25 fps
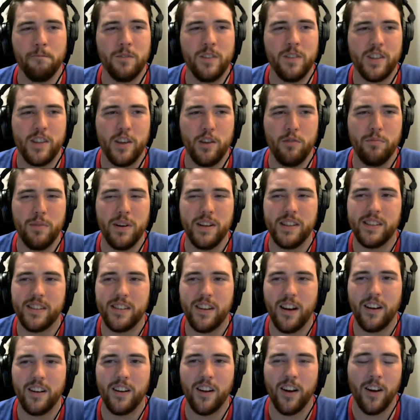So you must
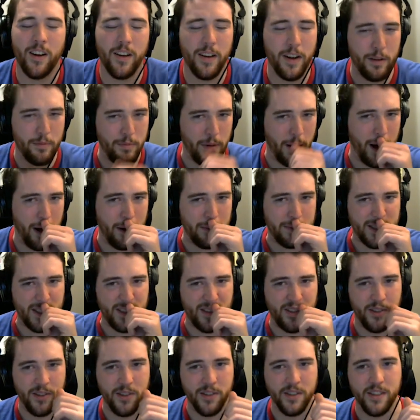start earning
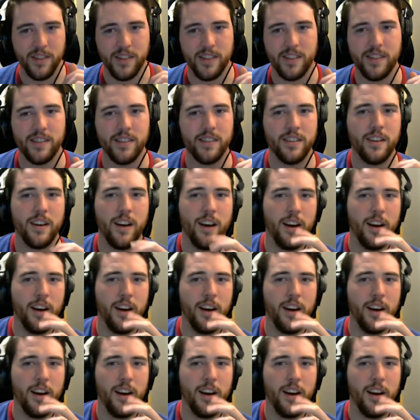popsicles